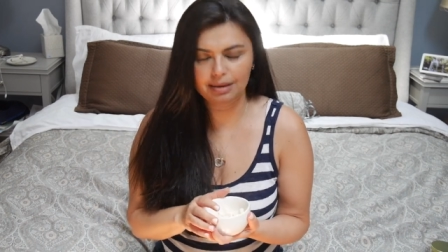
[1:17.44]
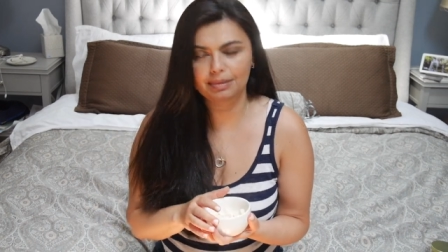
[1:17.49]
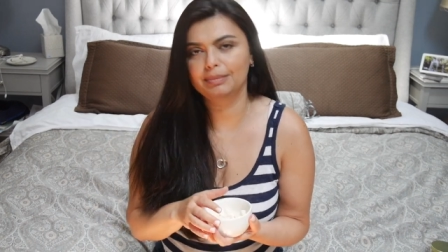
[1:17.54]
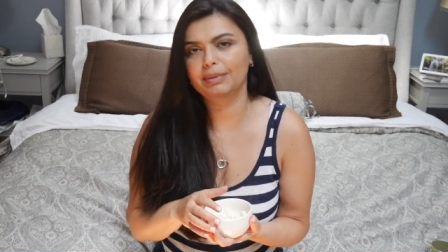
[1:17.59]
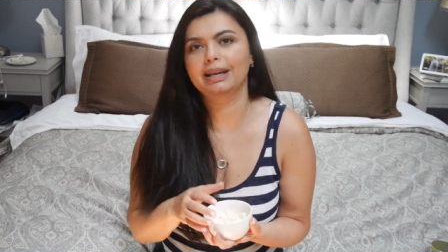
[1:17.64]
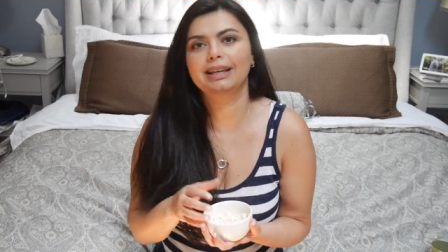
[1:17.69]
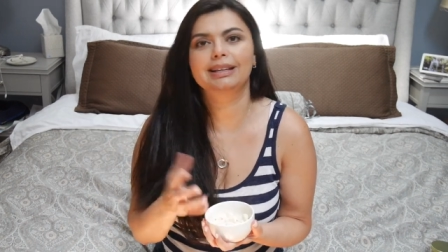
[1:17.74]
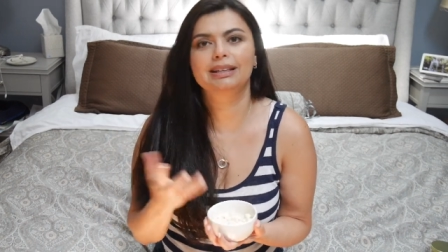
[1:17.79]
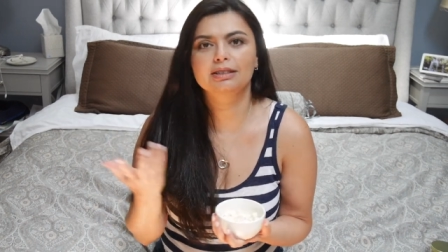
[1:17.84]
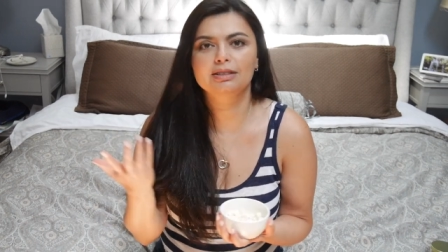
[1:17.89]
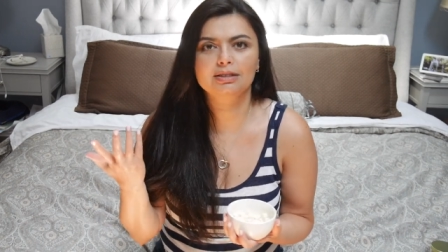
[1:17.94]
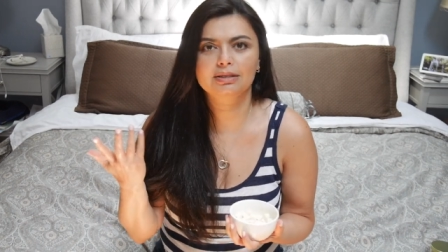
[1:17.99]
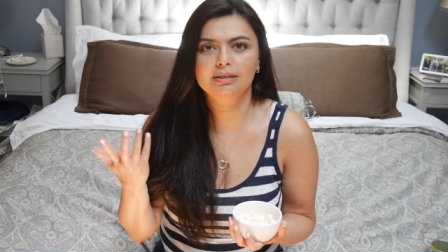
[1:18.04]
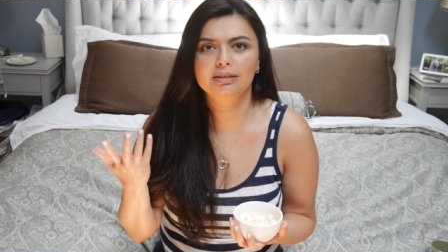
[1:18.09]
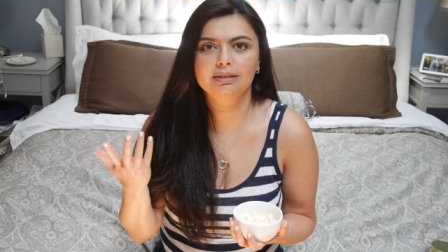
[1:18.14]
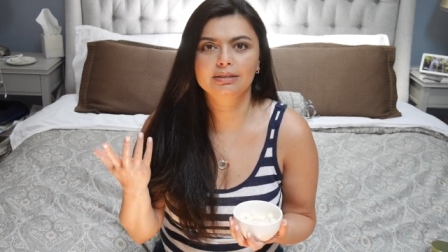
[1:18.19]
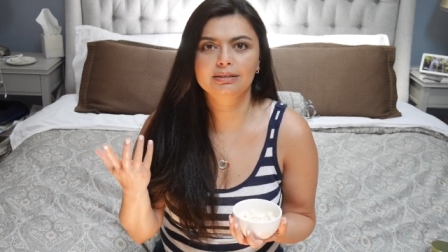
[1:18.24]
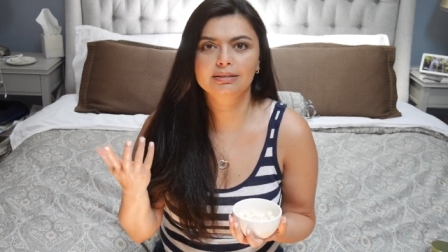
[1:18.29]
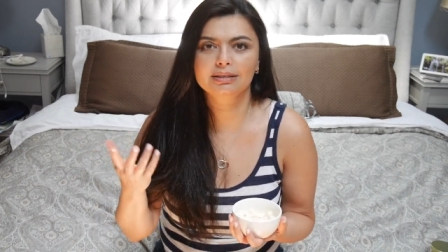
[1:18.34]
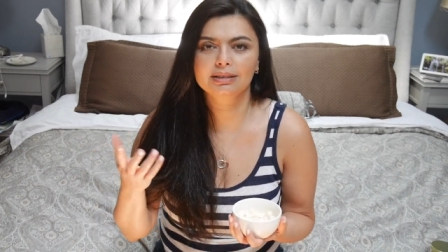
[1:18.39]
my kids
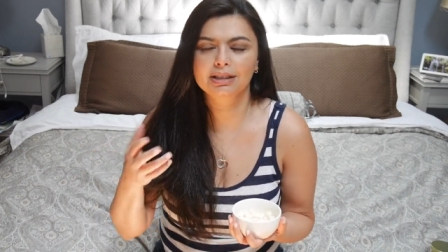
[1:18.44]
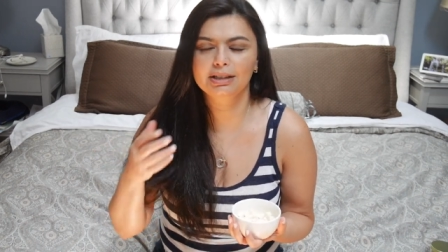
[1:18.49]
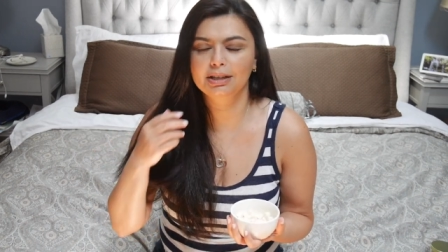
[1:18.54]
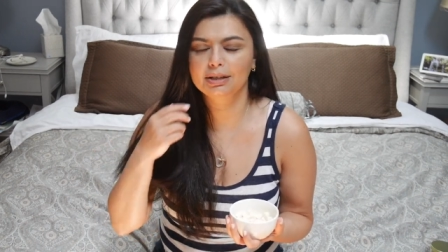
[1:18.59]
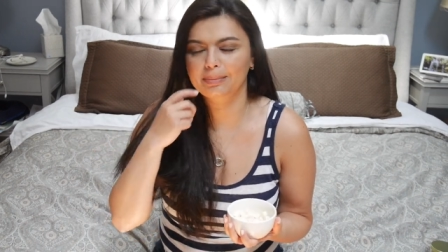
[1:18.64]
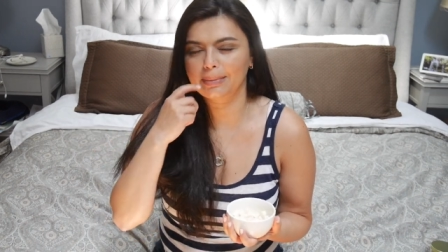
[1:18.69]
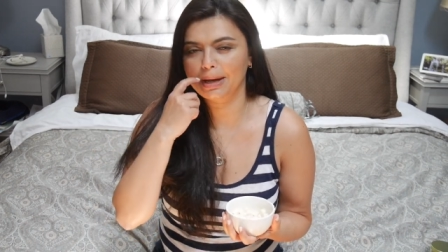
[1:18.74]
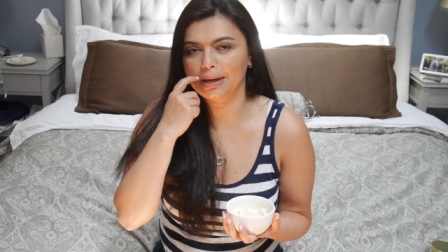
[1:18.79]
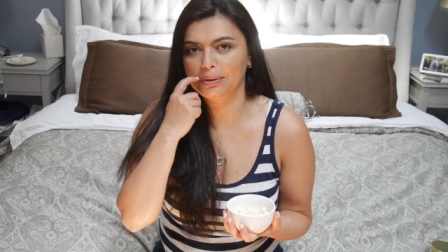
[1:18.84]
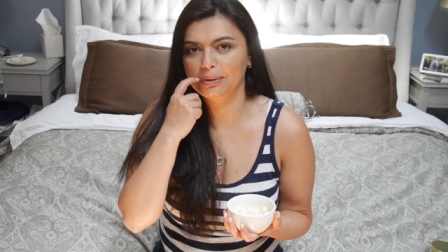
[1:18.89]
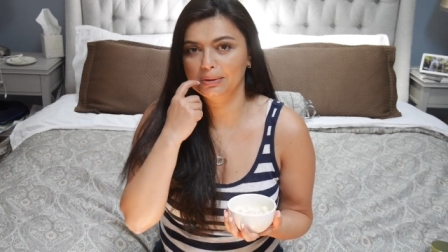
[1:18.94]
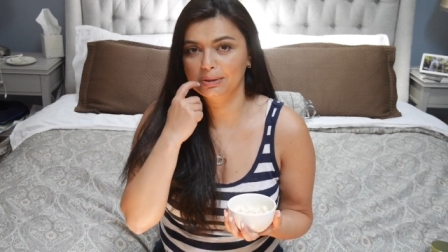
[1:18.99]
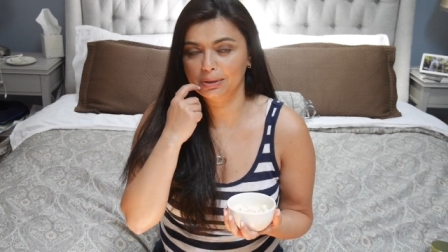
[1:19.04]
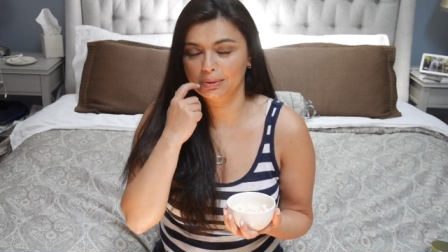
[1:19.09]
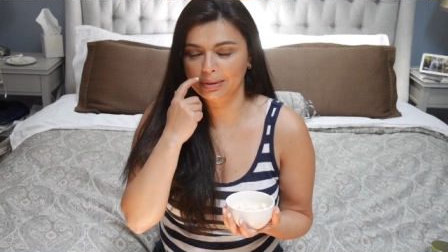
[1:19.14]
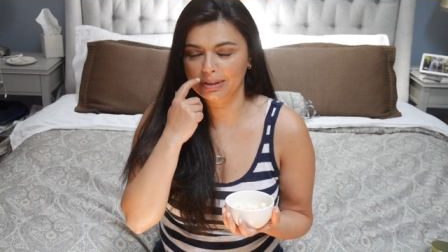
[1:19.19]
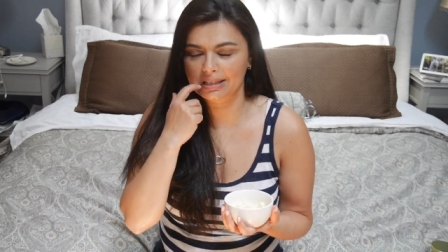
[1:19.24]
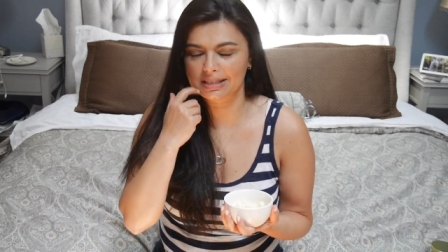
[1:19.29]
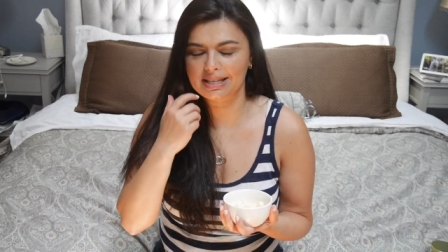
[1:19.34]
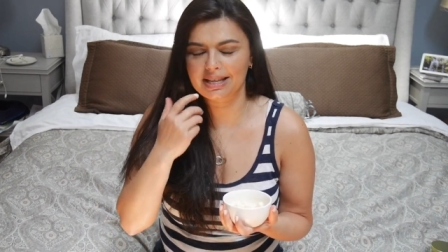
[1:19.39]
will, you know, my older
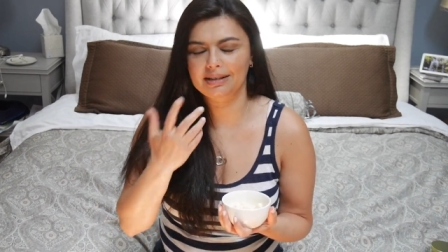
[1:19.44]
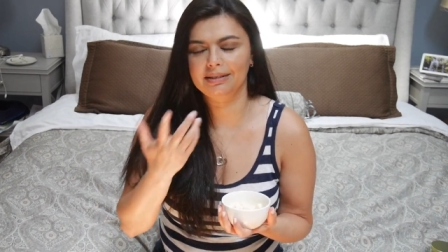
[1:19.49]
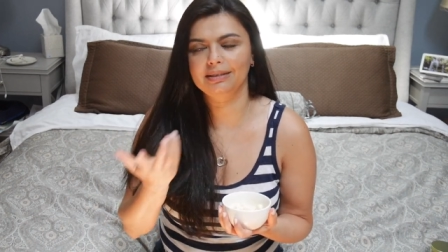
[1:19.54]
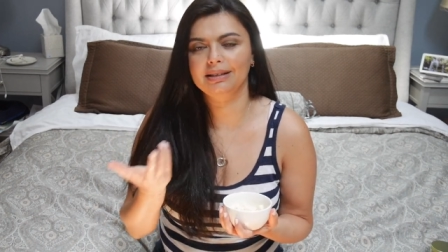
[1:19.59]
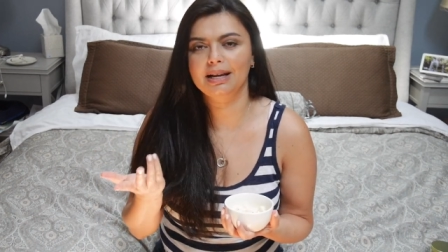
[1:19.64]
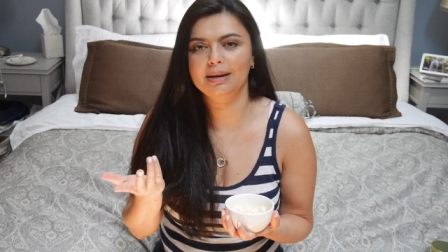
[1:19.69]
ones that'll